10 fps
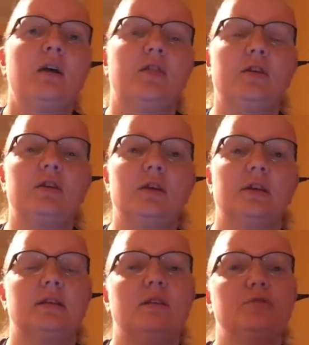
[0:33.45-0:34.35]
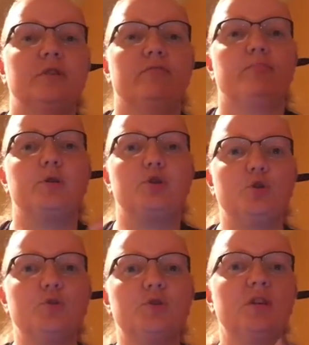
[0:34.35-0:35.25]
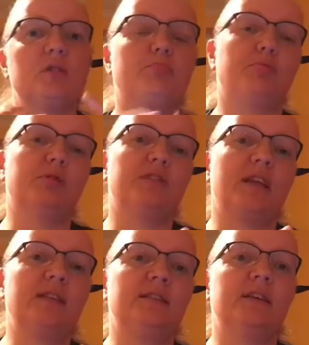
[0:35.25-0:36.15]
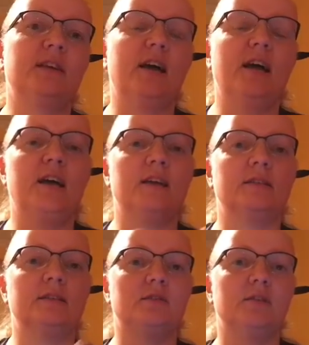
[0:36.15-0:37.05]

the executive producer, the presenter, and